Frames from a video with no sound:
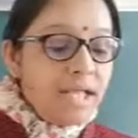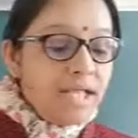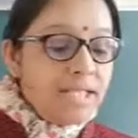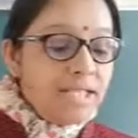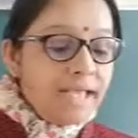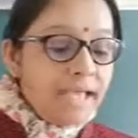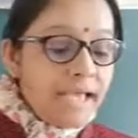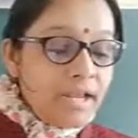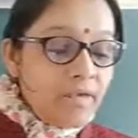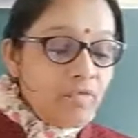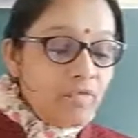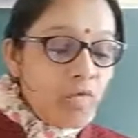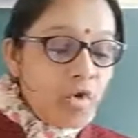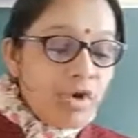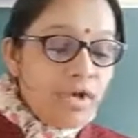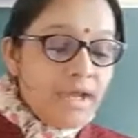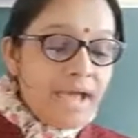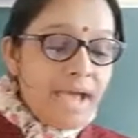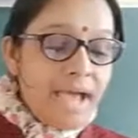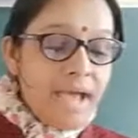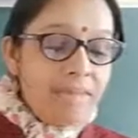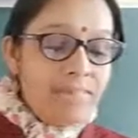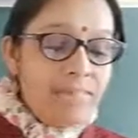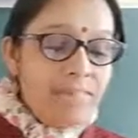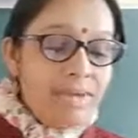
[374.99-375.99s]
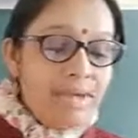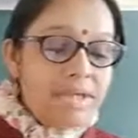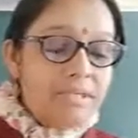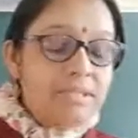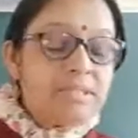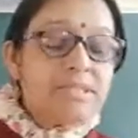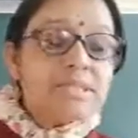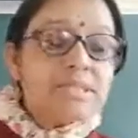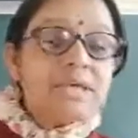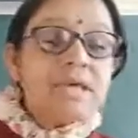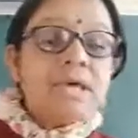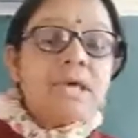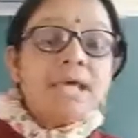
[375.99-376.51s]
then what
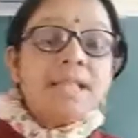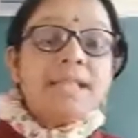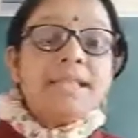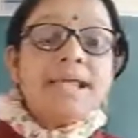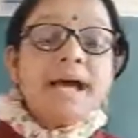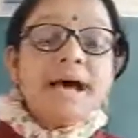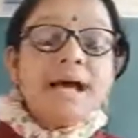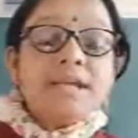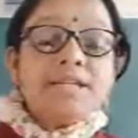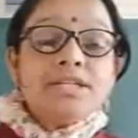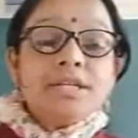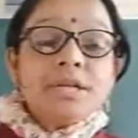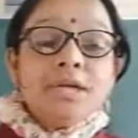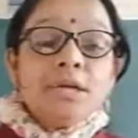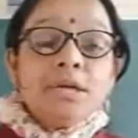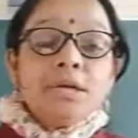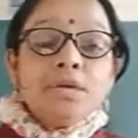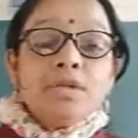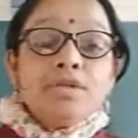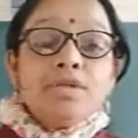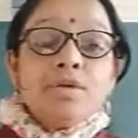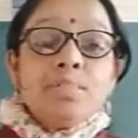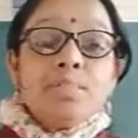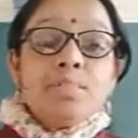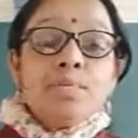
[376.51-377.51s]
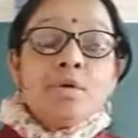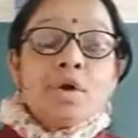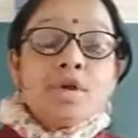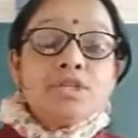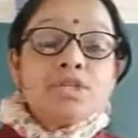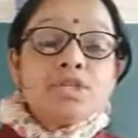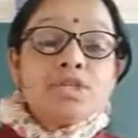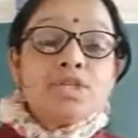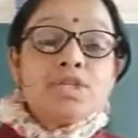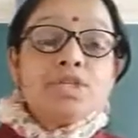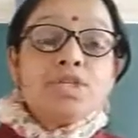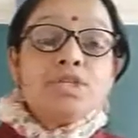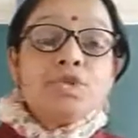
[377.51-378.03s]
happened, that the
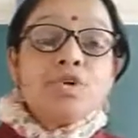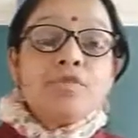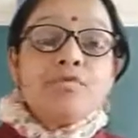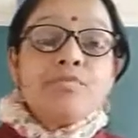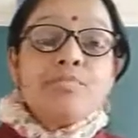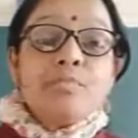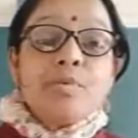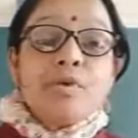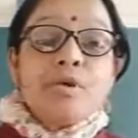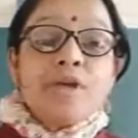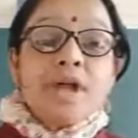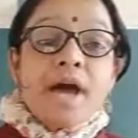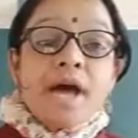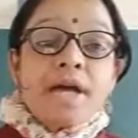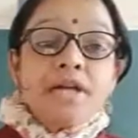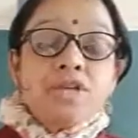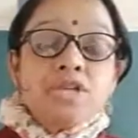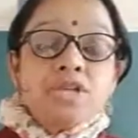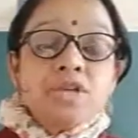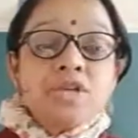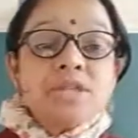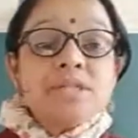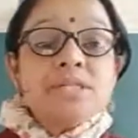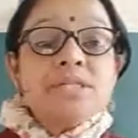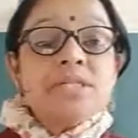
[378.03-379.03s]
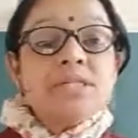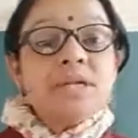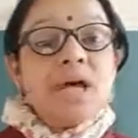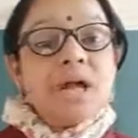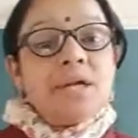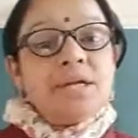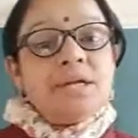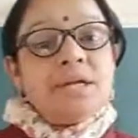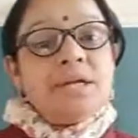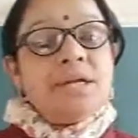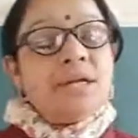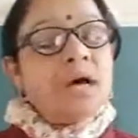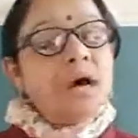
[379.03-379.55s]
process of production
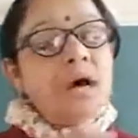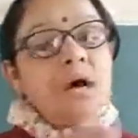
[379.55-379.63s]
started.